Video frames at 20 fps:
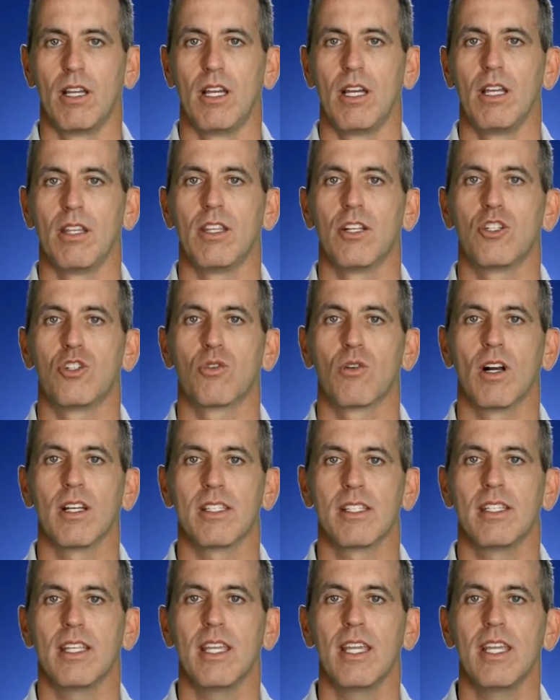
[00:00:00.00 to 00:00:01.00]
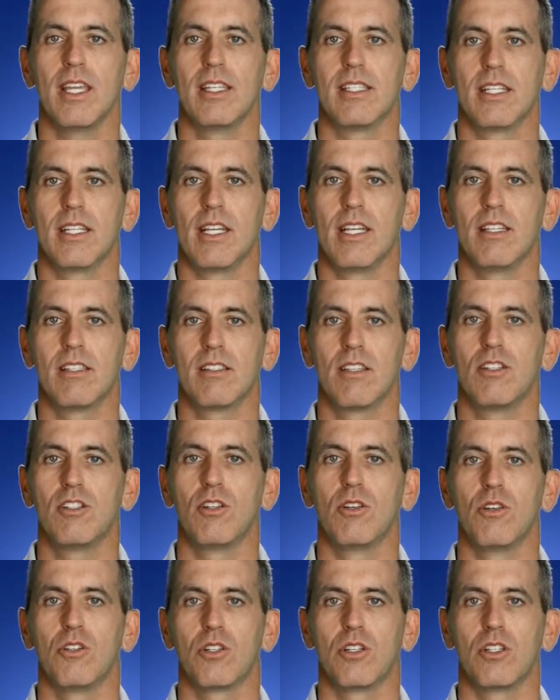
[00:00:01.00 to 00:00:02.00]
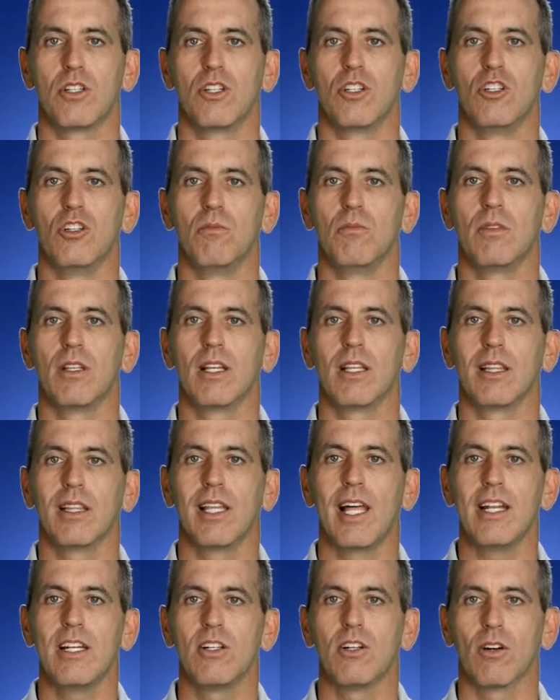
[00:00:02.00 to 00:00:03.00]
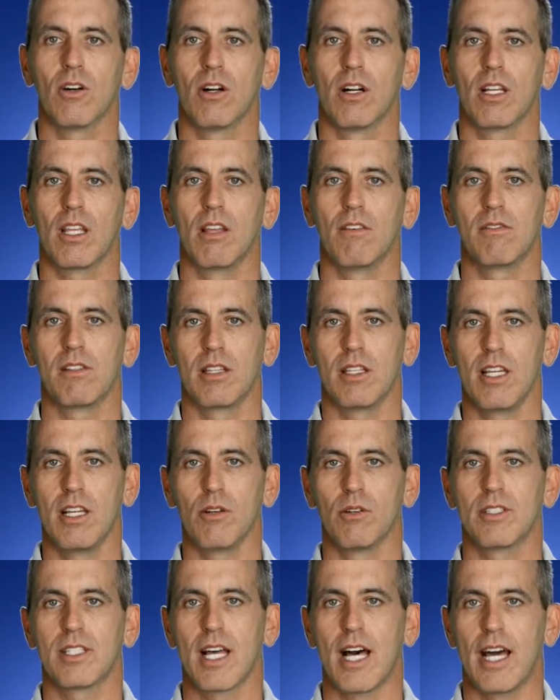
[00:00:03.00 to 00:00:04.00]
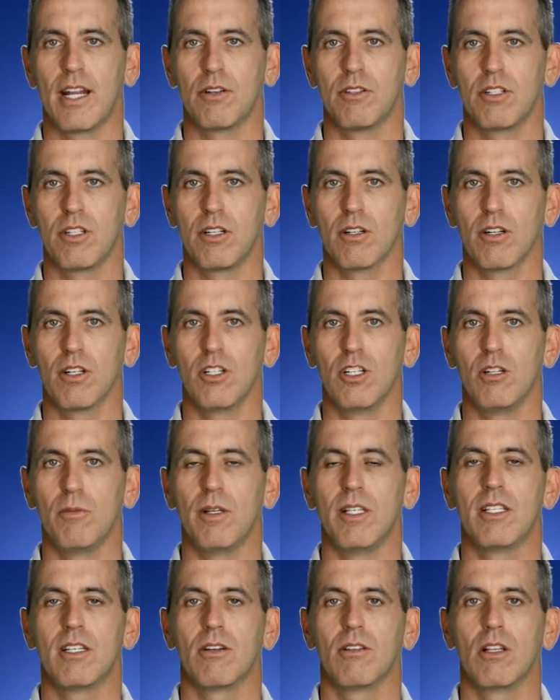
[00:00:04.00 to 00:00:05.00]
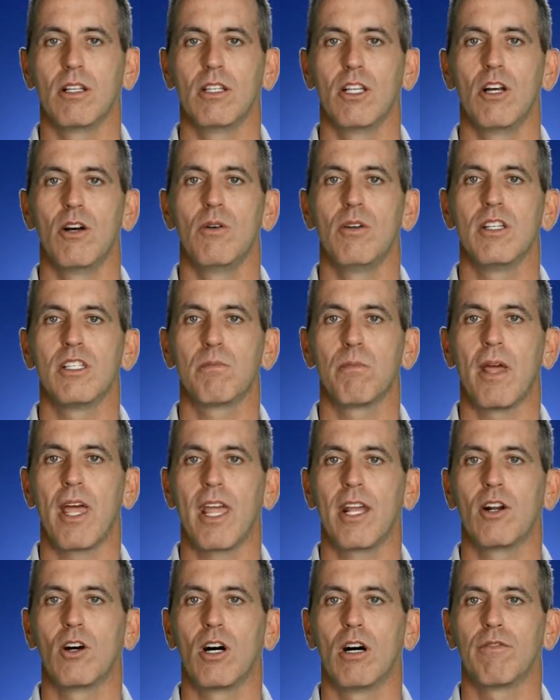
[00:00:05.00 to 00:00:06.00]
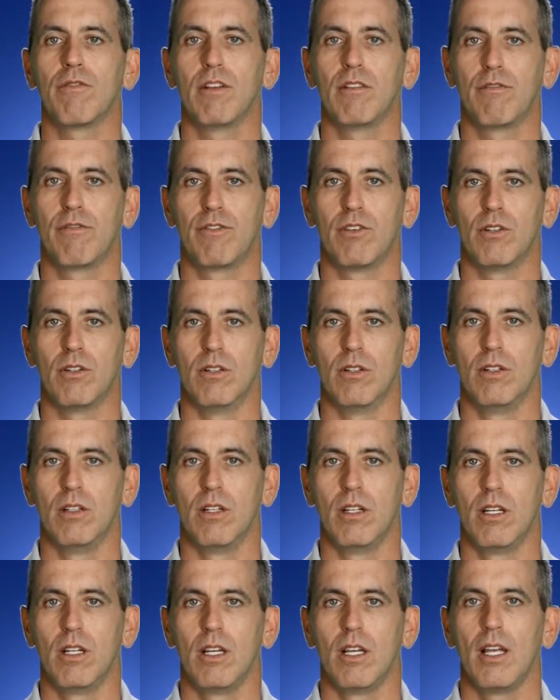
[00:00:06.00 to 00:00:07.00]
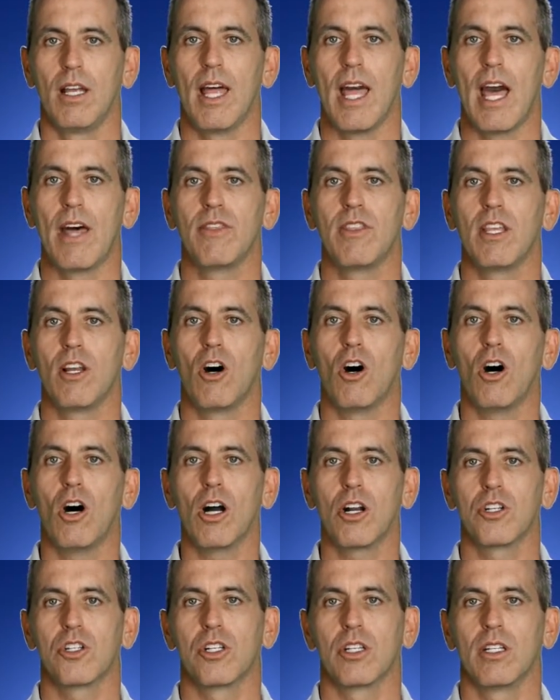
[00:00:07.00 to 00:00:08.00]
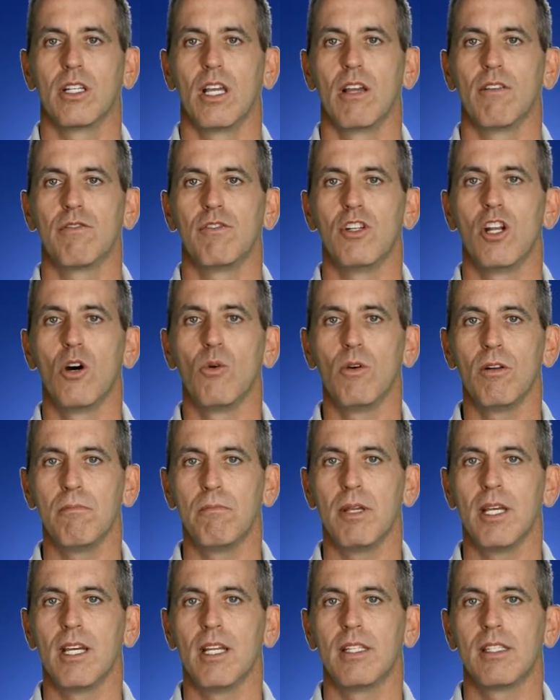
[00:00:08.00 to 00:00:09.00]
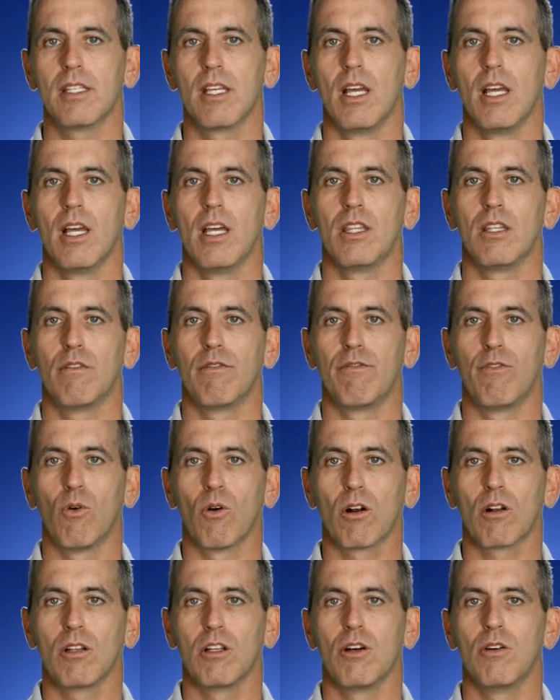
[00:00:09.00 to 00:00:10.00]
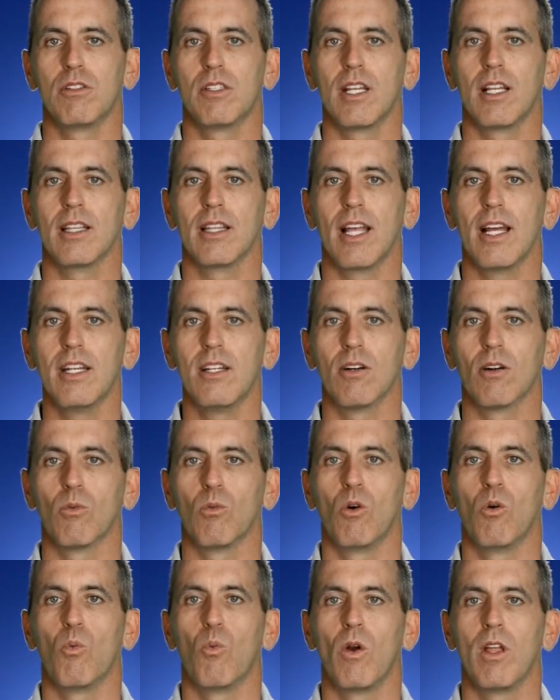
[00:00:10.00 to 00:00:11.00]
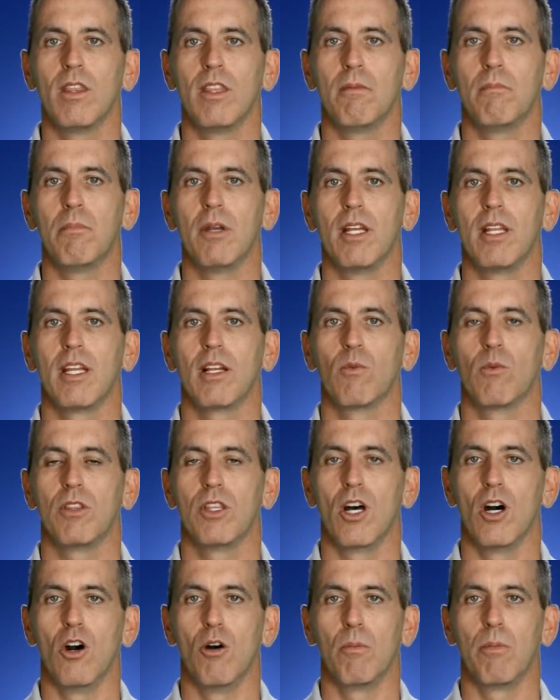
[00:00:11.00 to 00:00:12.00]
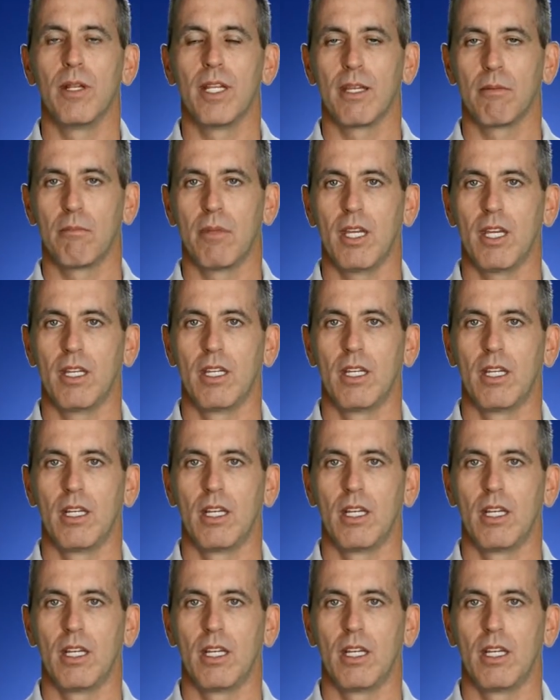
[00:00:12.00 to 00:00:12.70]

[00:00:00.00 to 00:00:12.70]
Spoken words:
The trustee is an institution to whom the lender gives legal title to your home until the loan is paid off in full. At the auction, if no one bids, the foreclosing lender will win the bidding with the opening bid.